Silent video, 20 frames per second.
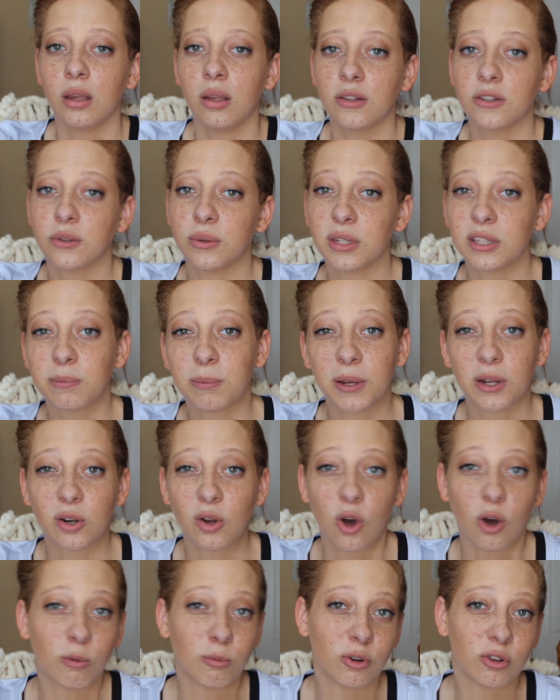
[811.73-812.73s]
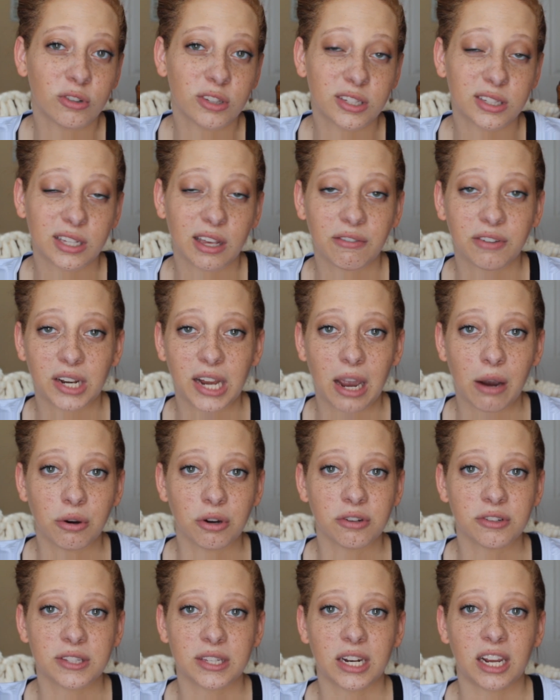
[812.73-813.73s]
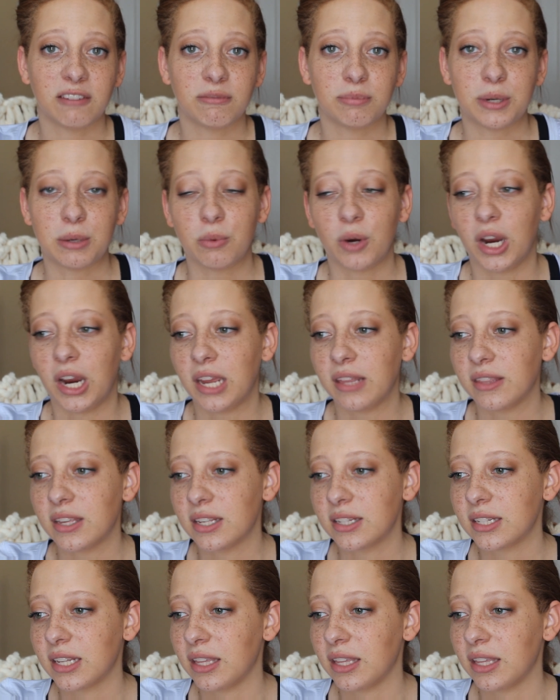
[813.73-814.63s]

So it's been almost 7 hours that I've been wearing this.